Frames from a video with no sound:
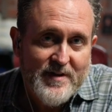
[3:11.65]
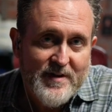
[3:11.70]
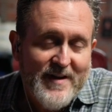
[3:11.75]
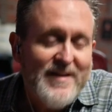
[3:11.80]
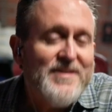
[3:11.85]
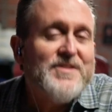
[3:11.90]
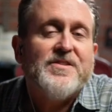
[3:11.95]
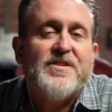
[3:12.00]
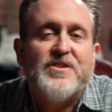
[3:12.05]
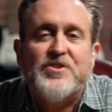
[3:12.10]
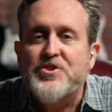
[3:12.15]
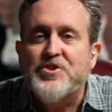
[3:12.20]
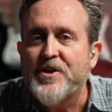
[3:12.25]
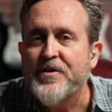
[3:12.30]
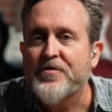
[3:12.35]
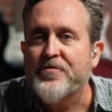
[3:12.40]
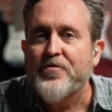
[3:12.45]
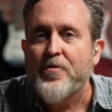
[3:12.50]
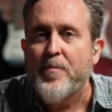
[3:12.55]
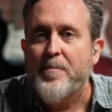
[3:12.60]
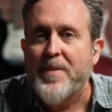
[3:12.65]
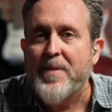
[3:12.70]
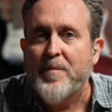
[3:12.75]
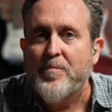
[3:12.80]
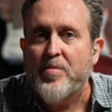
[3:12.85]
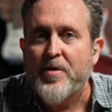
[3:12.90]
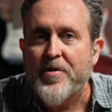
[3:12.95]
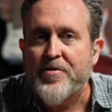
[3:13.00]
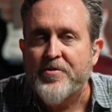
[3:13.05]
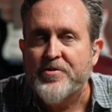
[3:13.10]
It's the shift from Big
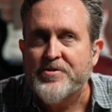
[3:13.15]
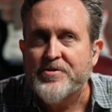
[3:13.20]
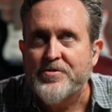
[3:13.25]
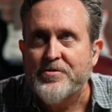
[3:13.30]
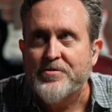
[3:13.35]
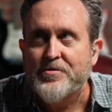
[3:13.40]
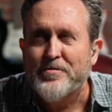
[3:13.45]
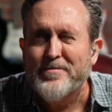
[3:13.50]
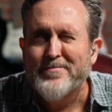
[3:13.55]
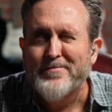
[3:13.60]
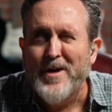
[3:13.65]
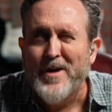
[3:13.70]
Brother to